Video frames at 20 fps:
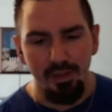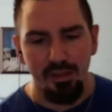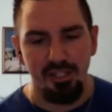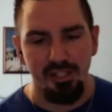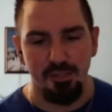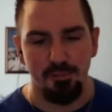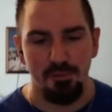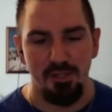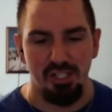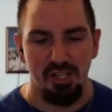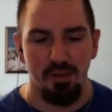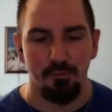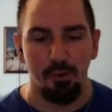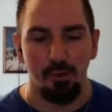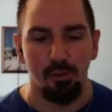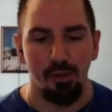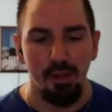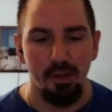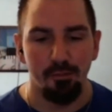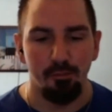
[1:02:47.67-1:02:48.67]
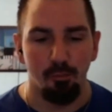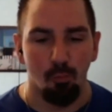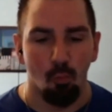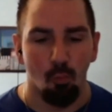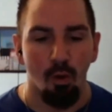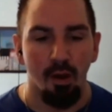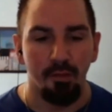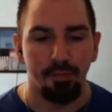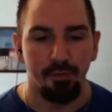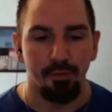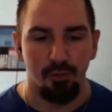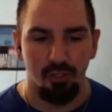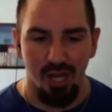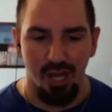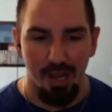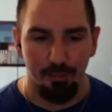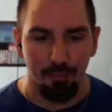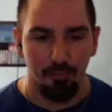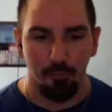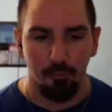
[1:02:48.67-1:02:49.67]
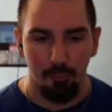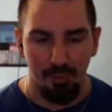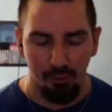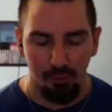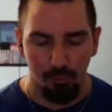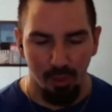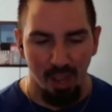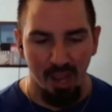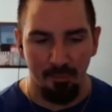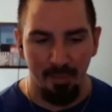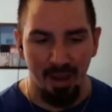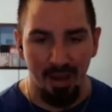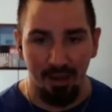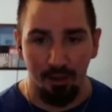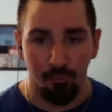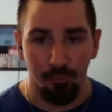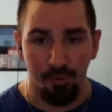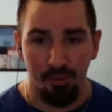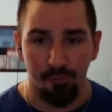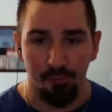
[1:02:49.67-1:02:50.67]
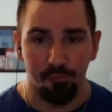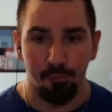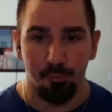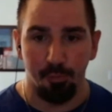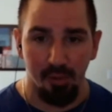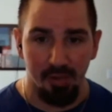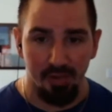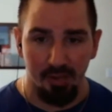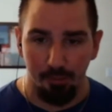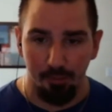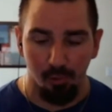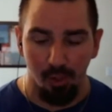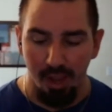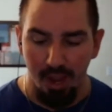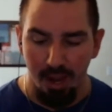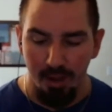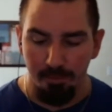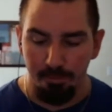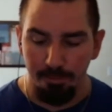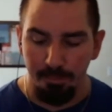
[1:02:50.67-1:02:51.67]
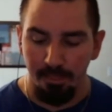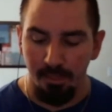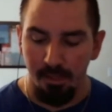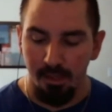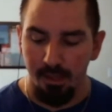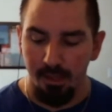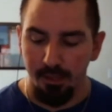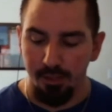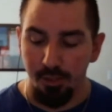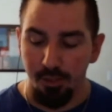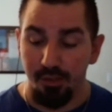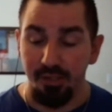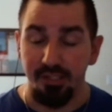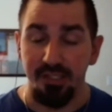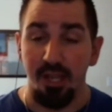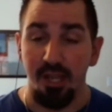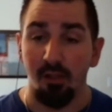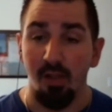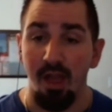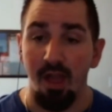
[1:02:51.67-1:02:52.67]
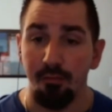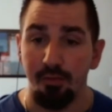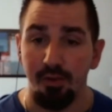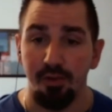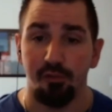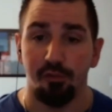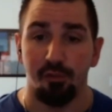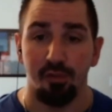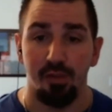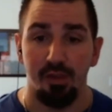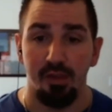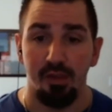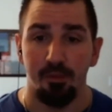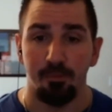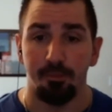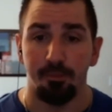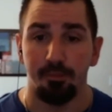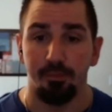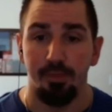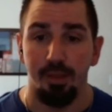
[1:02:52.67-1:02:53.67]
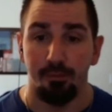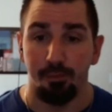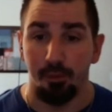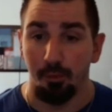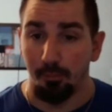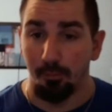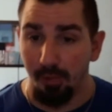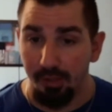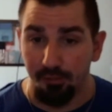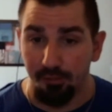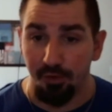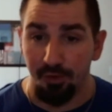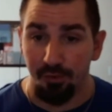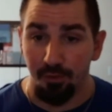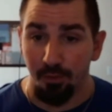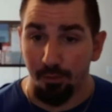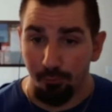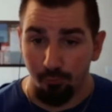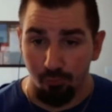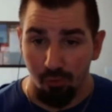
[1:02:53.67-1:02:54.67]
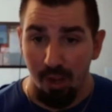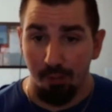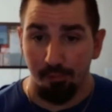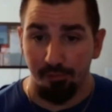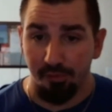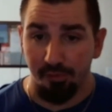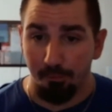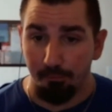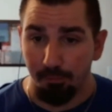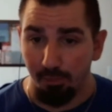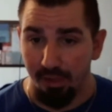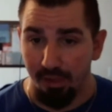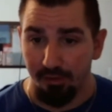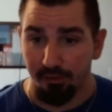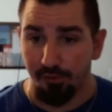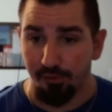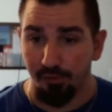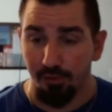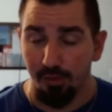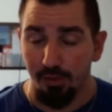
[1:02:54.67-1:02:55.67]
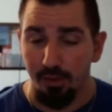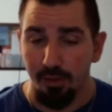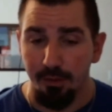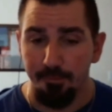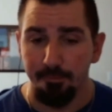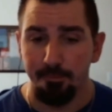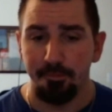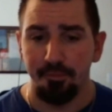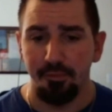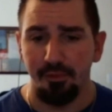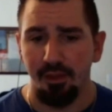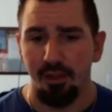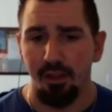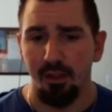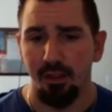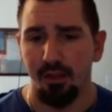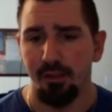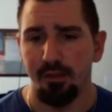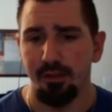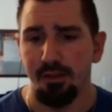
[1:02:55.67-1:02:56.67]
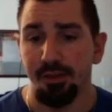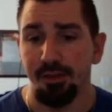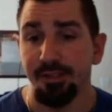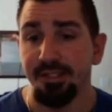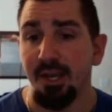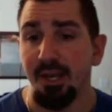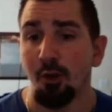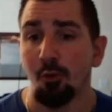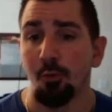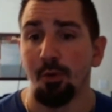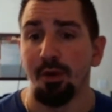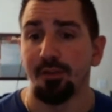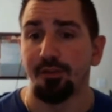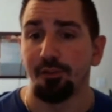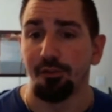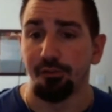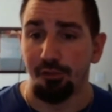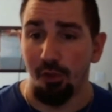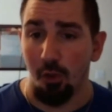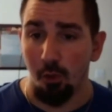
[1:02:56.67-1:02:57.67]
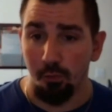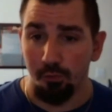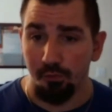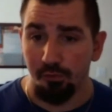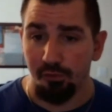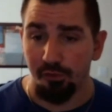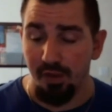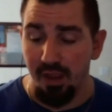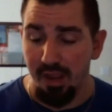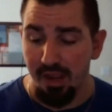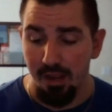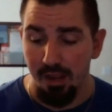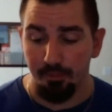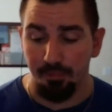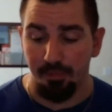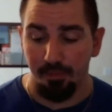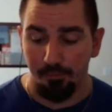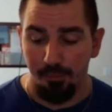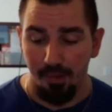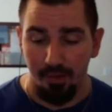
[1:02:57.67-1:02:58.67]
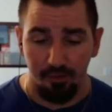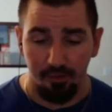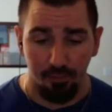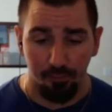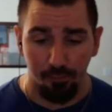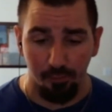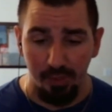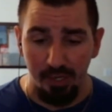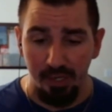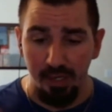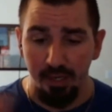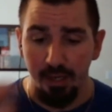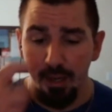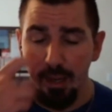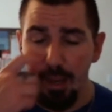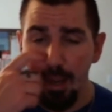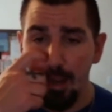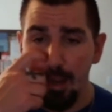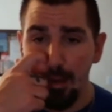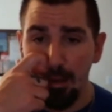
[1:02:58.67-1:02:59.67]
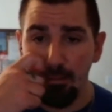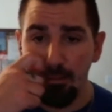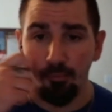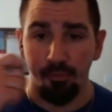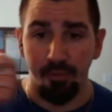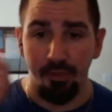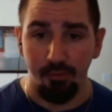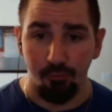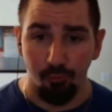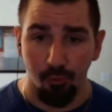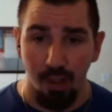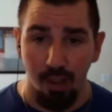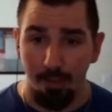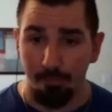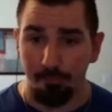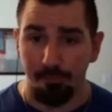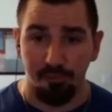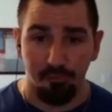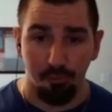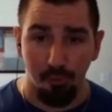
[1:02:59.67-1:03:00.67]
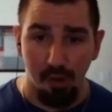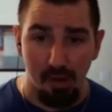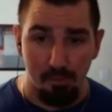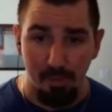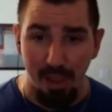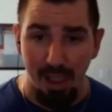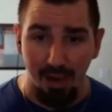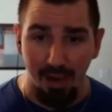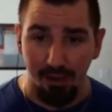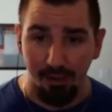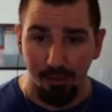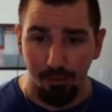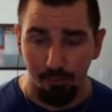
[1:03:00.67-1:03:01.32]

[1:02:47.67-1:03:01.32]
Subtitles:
specifically what the job of a middle linebacker is play to play. You can tell obviously if they're blitzing that their job is to blitz. You can tell when it's a zone scheme defensively when they drop straight back into